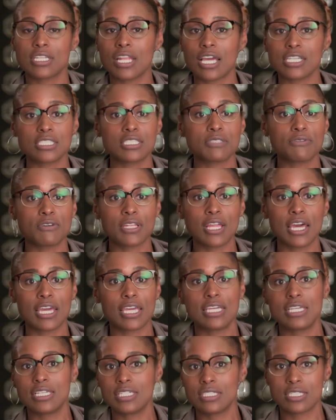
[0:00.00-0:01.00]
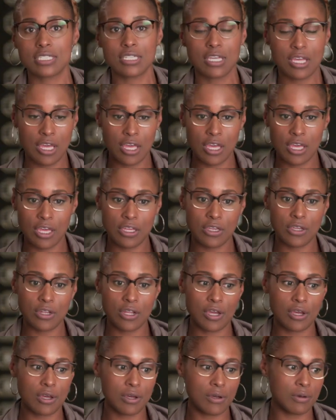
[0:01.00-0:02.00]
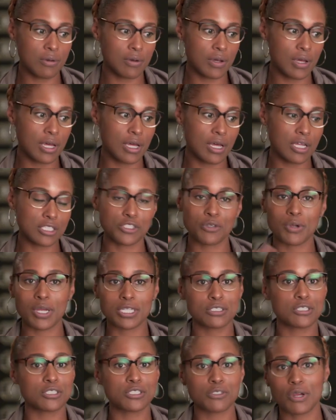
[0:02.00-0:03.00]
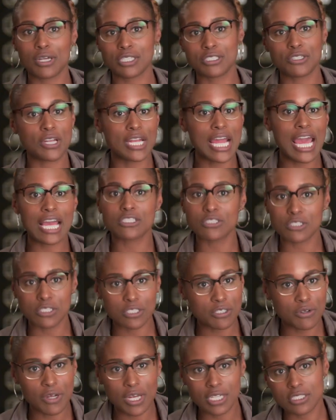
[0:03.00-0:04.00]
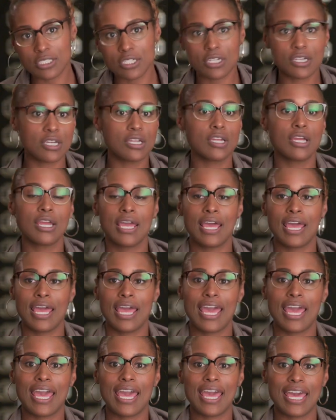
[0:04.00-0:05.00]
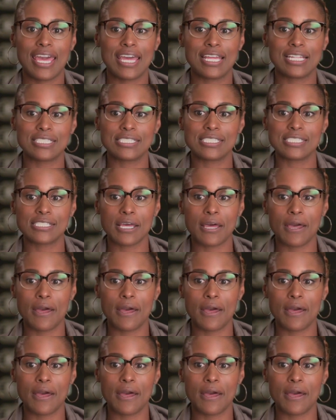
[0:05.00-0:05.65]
And I just feel like he's, you know, a director's director and actor's director, and